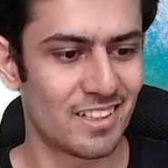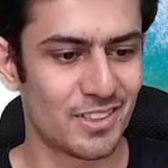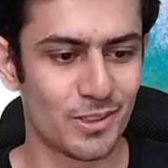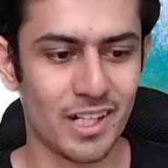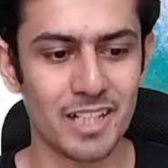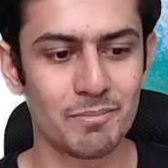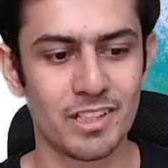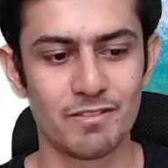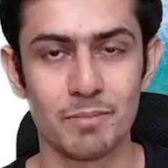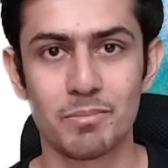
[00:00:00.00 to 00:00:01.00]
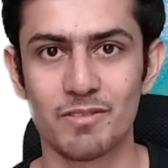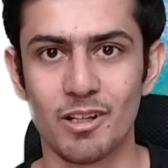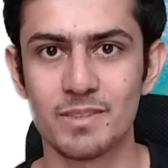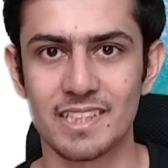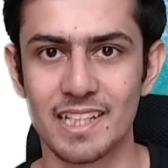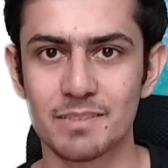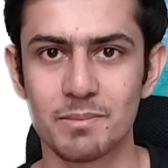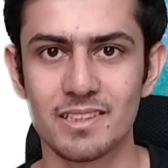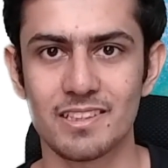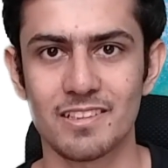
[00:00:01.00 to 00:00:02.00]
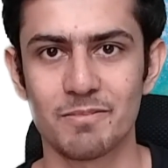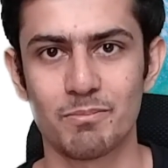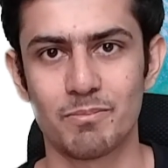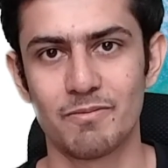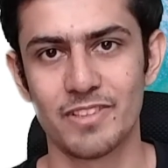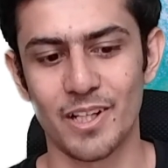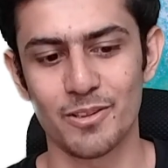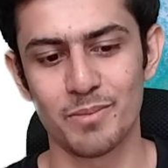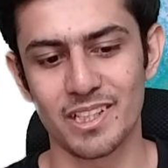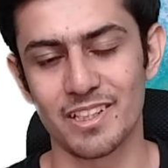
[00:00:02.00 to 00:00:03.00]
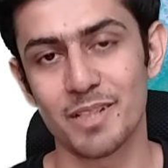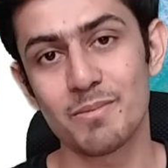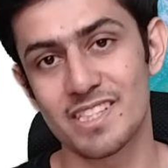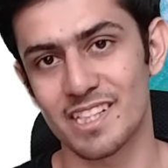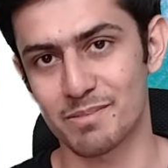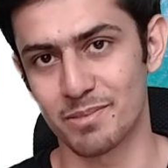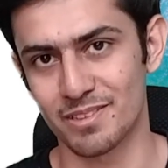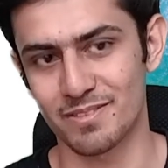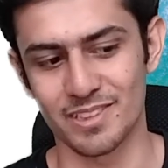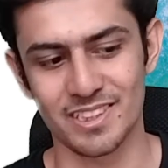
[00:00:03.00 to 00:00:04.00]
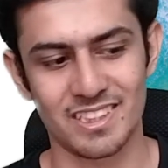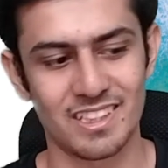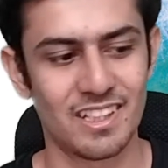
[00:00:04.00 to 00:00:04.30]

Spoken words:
"You can't be a web performance expert without being an image expert first."